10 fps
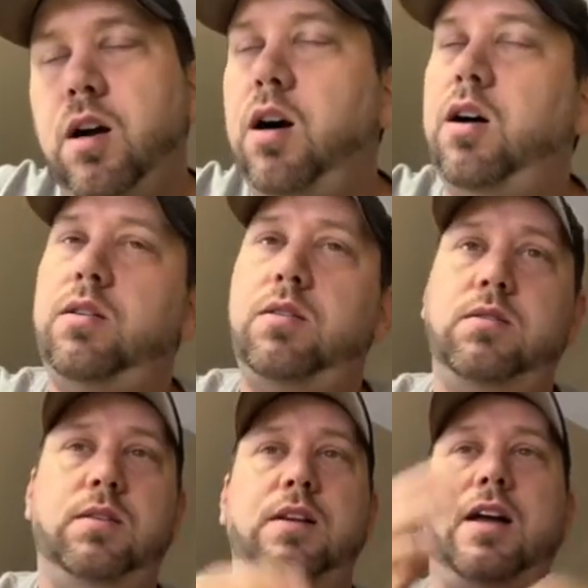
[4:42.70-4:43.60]
Oh,
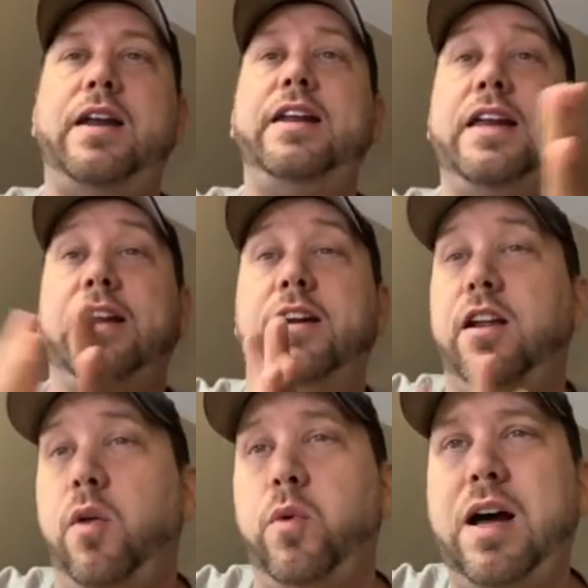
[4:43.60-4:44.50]
I need to get
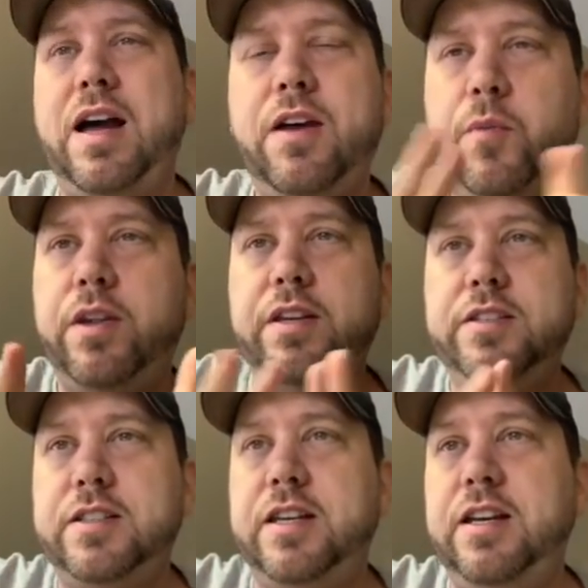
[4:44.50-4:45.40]
another one. I had one of
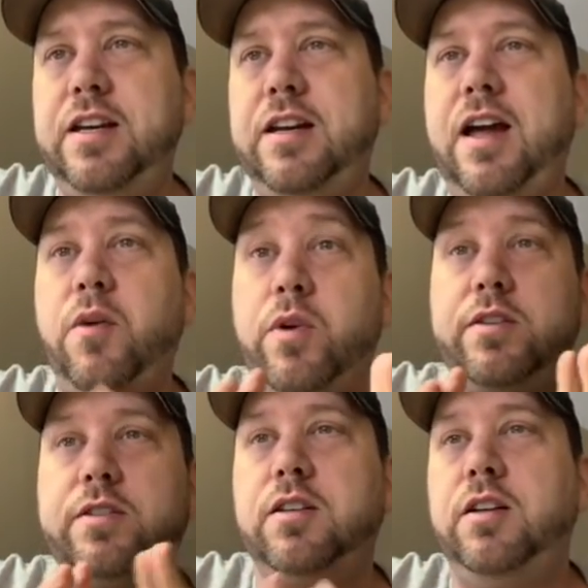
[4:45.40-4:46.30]
these as a kid. I had one
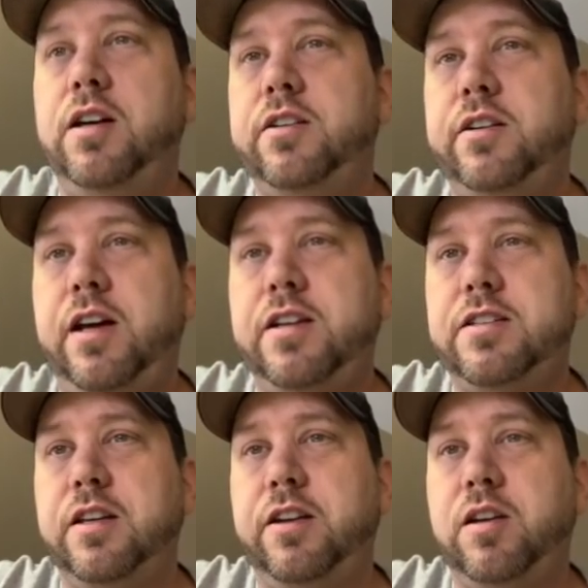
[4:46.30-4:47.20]
as a collector, and I had to
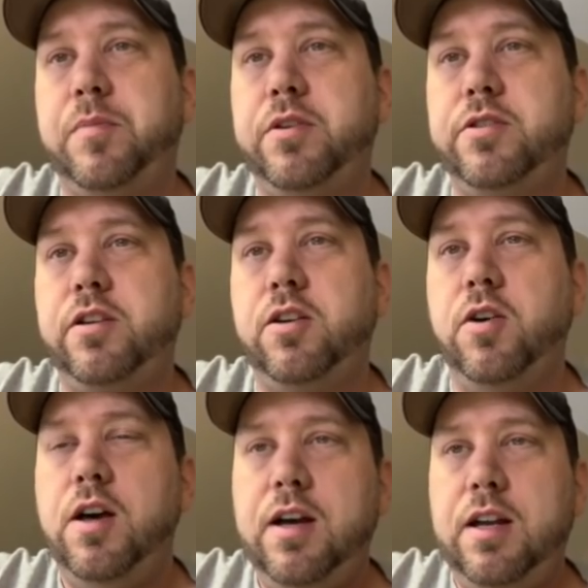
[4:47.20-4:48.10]
sell it a couple years
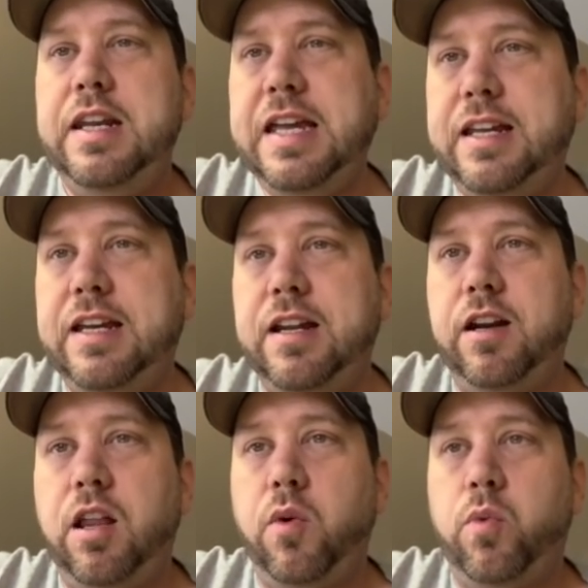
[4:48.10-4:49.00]
ago. Need to
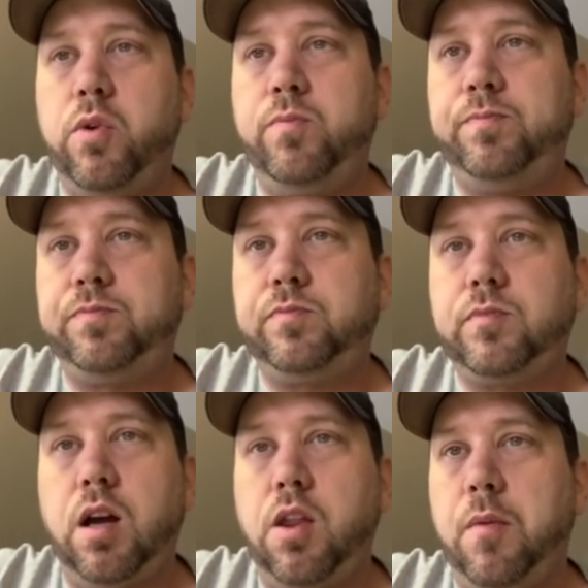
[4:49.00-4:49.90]
another one.
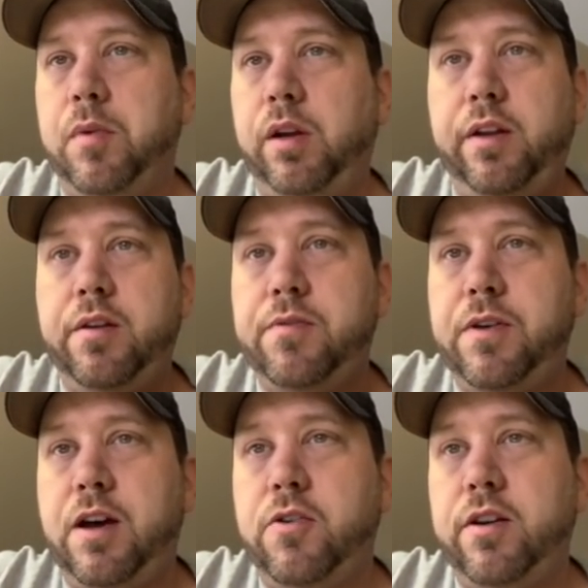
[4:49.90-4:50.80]
Uh, the Millennium
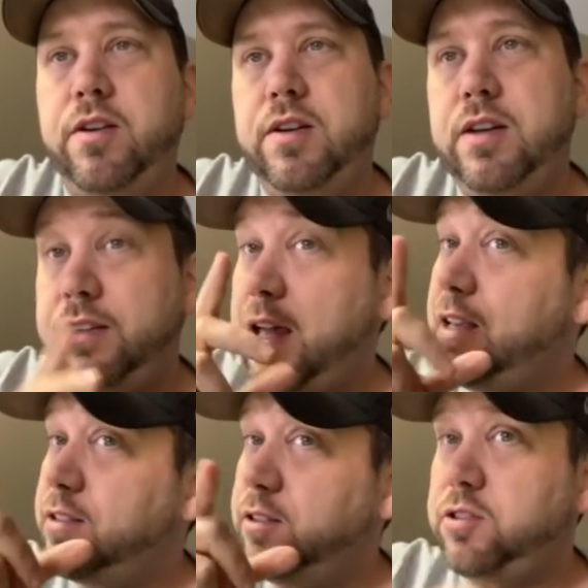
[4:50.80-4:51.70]
Falcon.
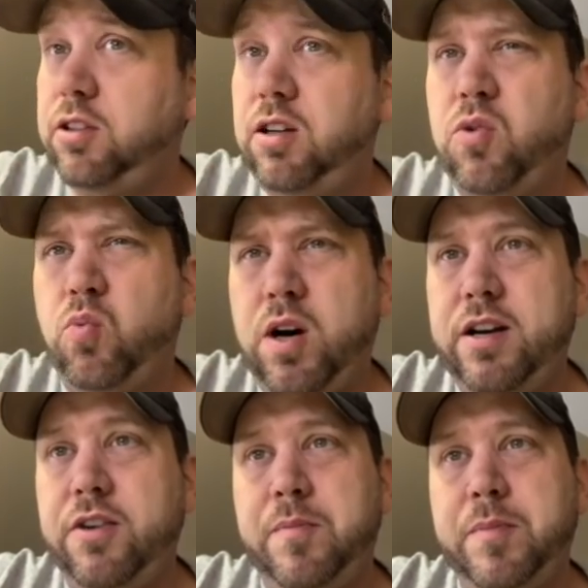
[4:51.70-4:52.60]
That looks a lot
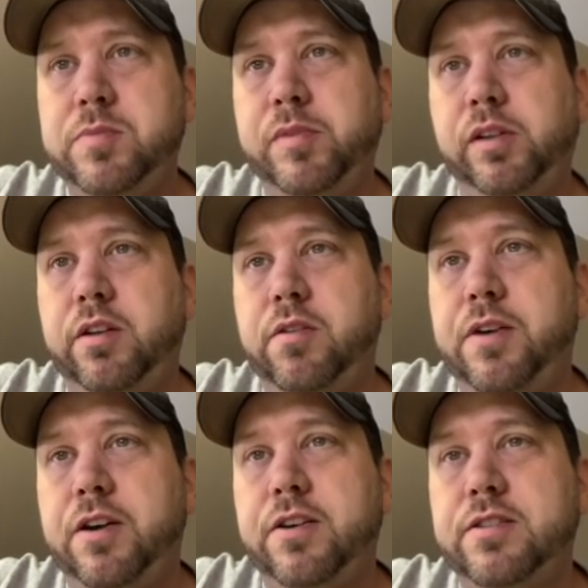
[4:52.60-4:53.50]
wider than most Millennium
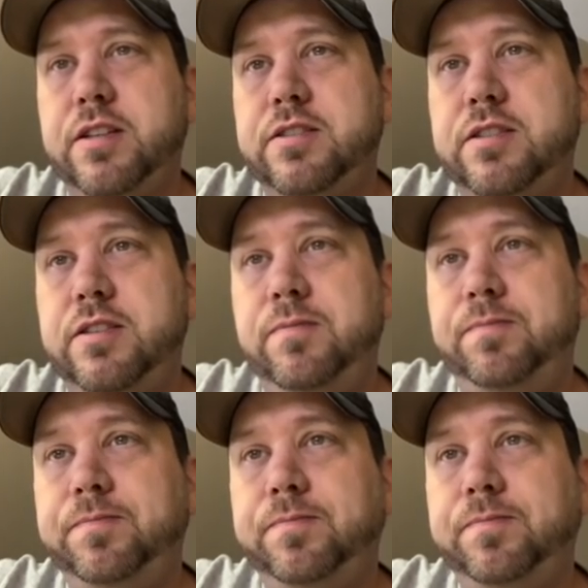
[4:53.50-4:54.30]
Falcons I see.